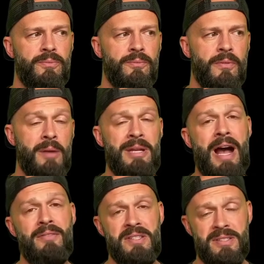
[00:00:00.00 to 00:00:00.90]
I mean,
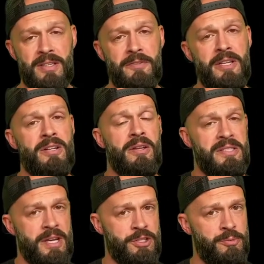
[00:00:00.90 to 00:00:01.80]
obviously, if you're getting all
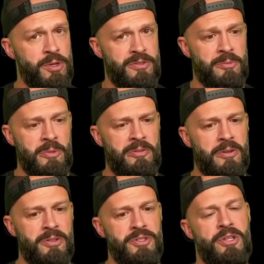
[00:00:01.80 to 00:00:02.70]
these extra points from the
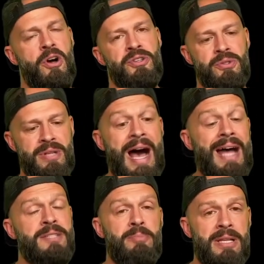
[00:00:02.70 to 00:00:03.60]
referrals, you're also
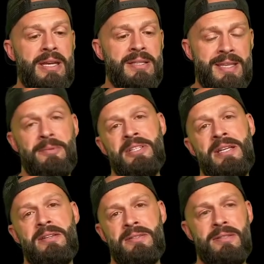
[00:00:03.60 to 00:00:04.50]
not playing
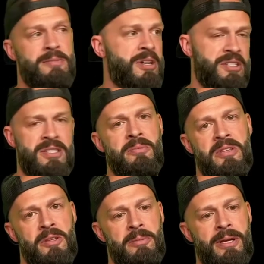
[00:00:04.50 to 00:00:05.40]
simultaneously as much as some of
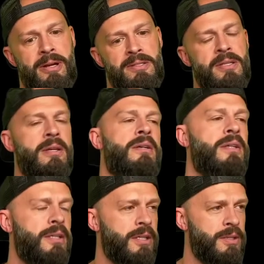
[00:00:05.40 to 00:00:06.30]
the other players.
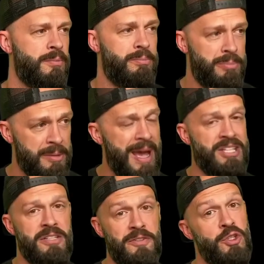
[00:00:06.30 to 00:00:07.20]
But
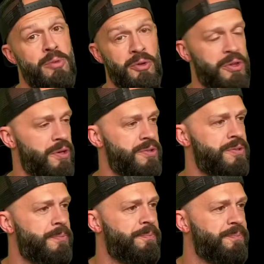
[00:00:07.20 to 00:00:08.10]
imagine if you do both of
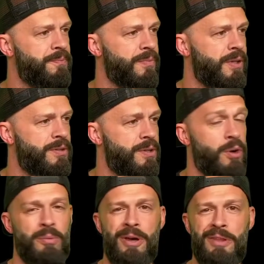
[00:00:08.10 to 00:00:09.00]
those.
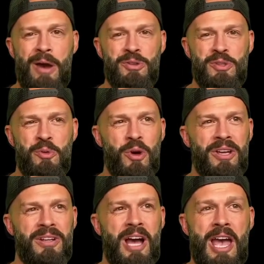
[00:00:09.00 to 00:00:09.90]
So that was the
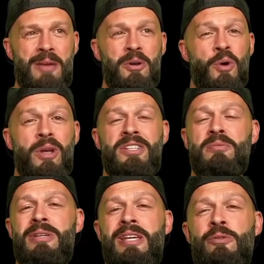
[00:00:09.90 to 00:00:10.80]
point. I am going
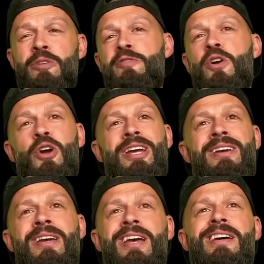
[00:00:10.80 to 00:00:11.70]
to be
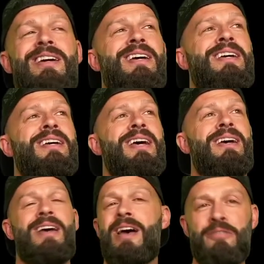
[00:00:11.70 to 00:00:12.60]
referring
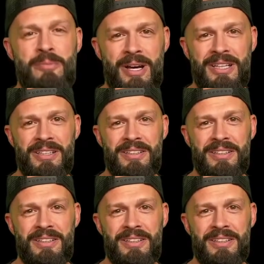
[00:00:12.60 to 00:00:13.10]
everybody